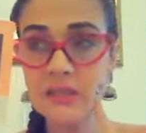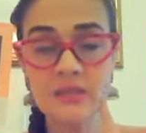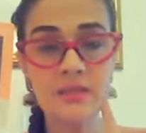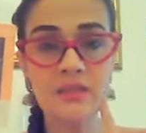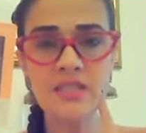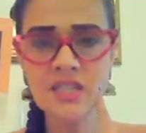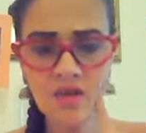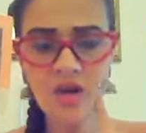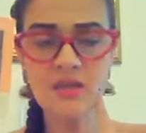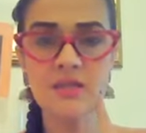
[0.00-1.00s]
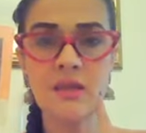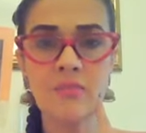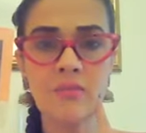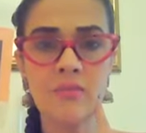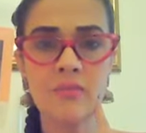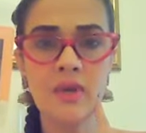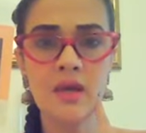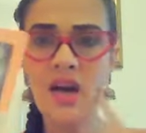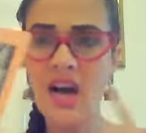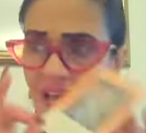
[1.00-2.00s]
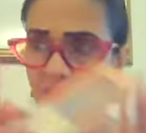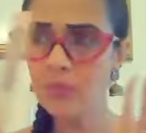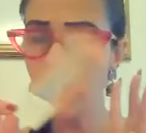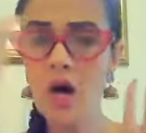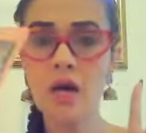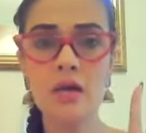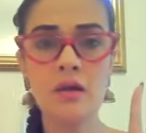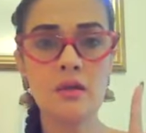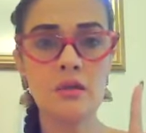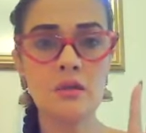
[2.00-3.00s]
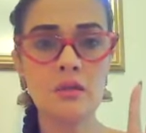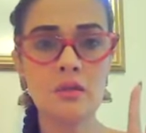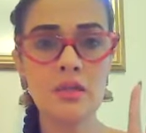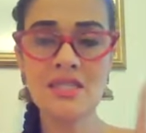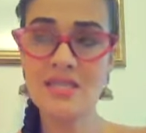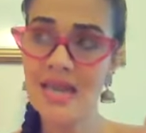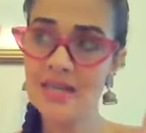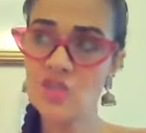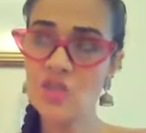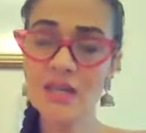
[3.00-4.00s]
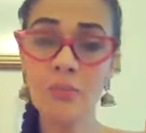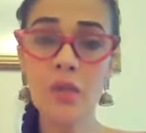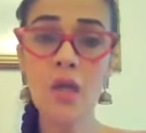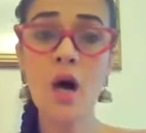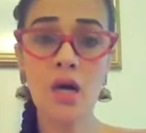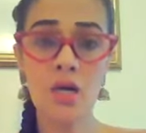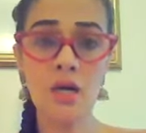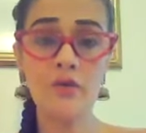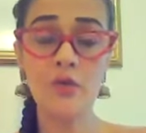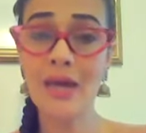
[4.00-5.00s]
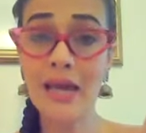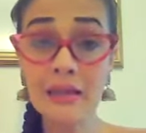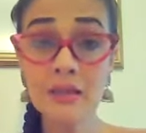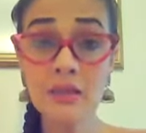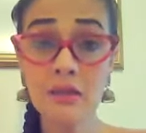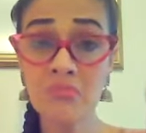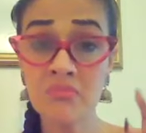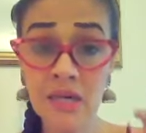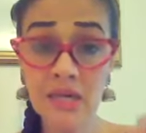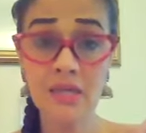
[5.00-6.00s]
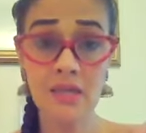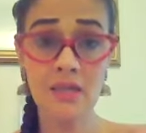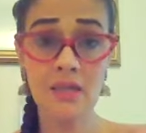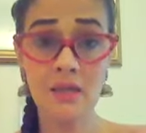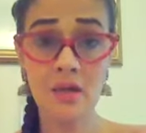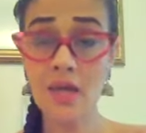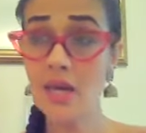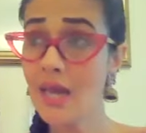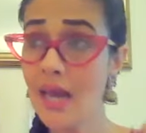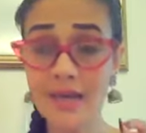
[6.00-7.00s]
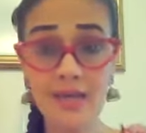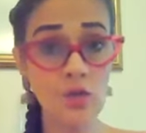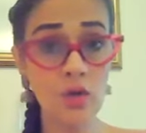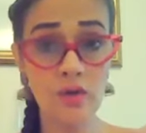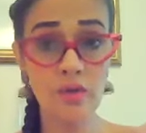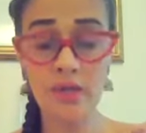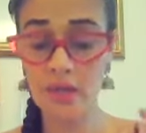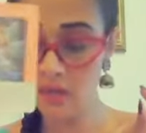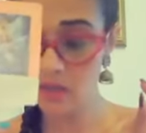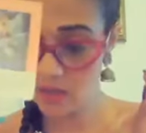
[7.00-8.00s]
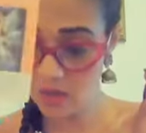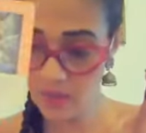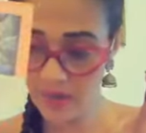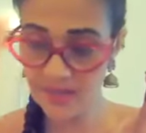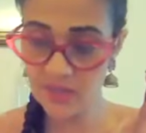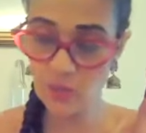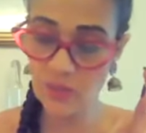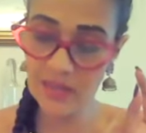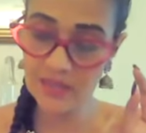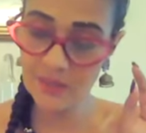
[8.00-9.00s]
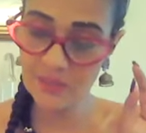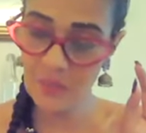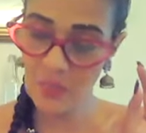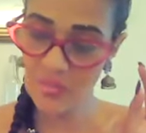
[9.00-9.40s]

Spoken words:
Please detox them. Unblock. There's an energetic block for health, money, okay, and in your career. Go ahead and do that.